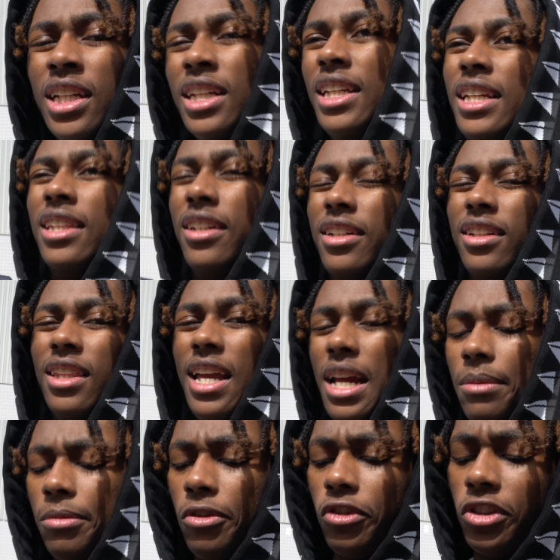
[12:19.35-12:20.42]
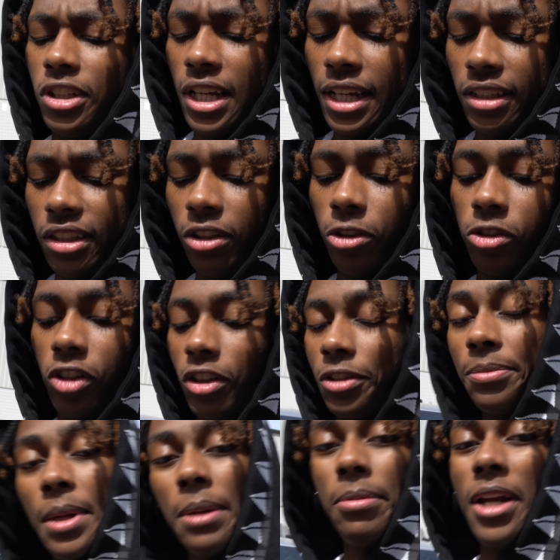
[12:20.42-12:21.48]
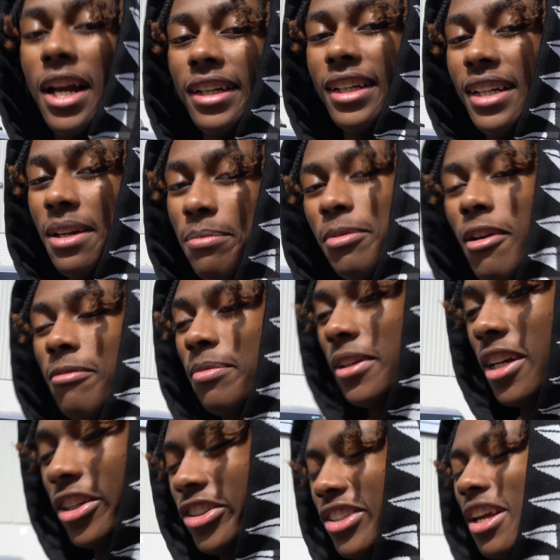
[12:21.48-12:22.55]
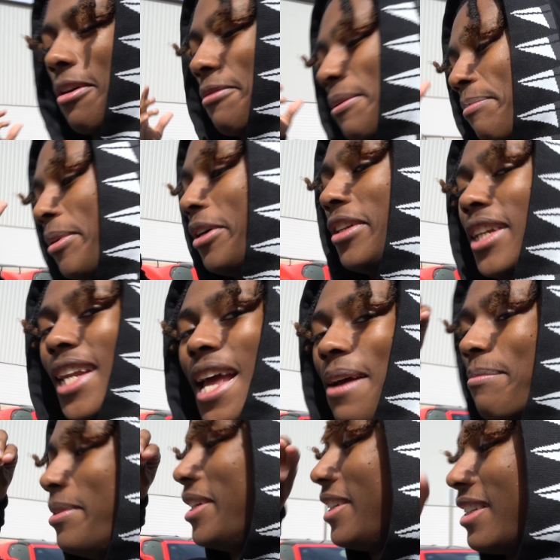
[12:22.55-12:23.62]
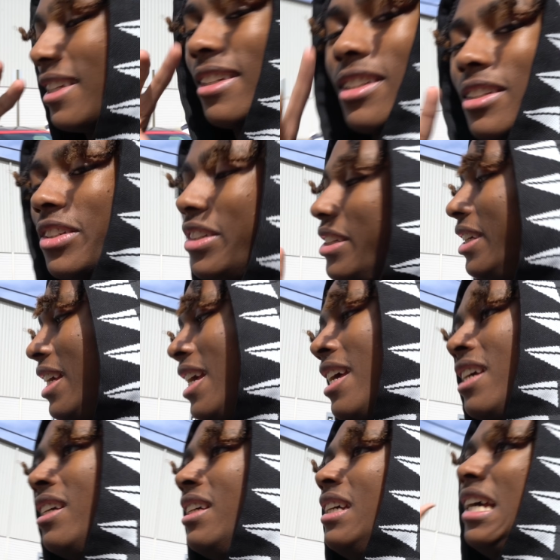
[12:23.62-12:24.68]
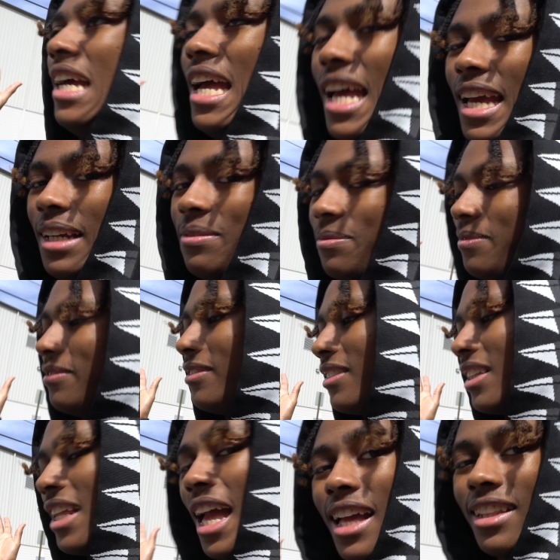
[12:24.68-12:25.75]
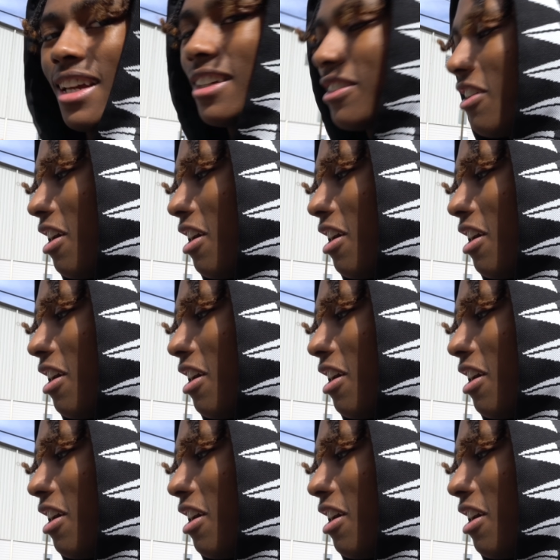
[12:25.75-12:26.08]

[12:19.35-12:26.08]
either Lambo C8-Z06, or maybe I could get both, because, you know, we building that business. Hey, that's